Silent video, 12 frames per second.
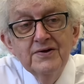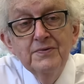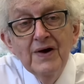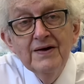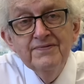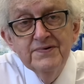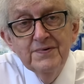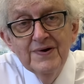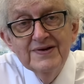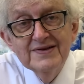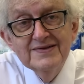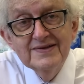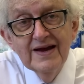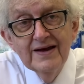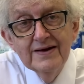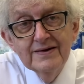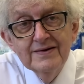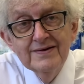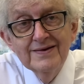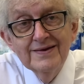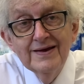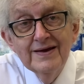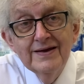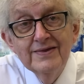You have to understand
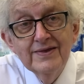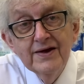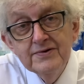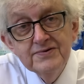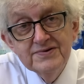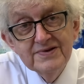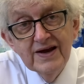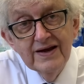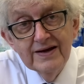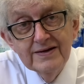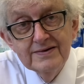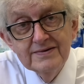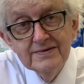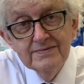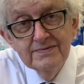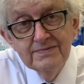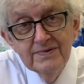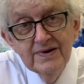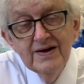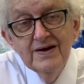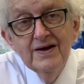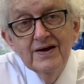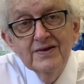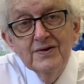that in those days,
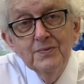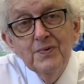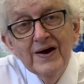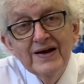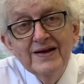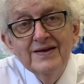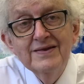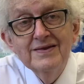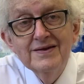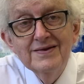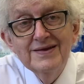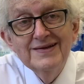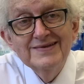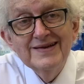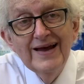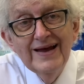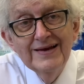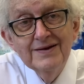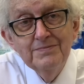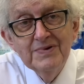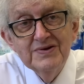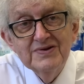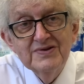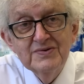the way that these
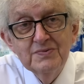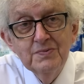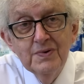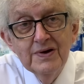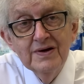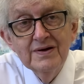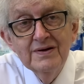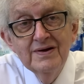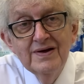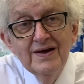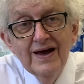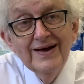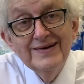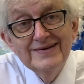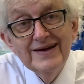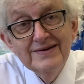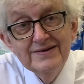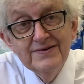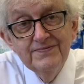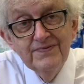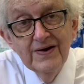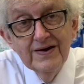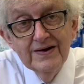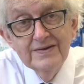elements were
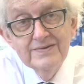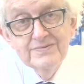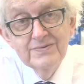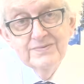identified